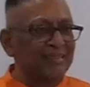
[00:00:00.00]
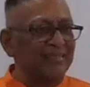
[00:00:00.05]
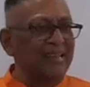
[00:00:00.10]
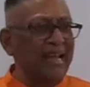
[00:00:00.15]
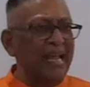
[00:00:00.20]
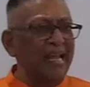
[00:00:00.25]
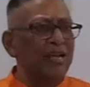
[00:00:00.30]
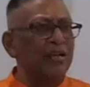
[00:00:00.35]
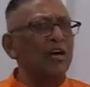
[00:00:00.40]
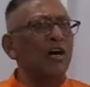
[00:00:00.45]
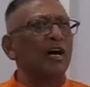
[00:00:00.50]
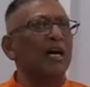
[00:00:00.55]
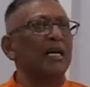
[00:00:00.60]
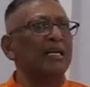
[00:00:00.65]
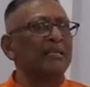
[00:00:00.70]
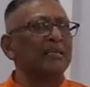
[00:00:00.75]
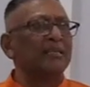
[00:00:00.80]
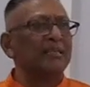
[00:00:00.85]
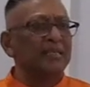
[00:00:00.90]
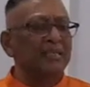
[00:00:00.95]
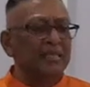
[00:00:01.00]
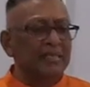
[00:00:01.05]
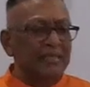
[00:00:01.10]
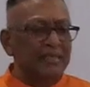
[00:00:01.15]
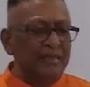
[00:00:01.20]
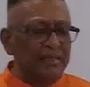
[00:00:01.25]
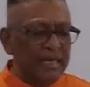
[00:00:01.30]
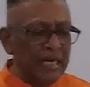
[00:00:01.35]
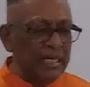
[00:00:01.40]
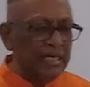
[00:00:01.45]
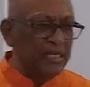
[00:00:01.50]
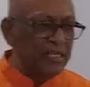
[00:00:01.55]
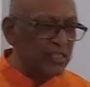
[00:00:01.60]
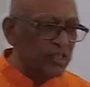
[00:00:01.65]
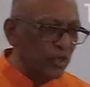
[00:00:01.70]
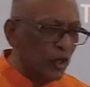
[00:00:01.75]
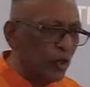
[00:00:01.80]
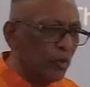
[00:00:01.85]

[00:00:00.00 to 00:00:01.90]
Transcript: Thank God that he's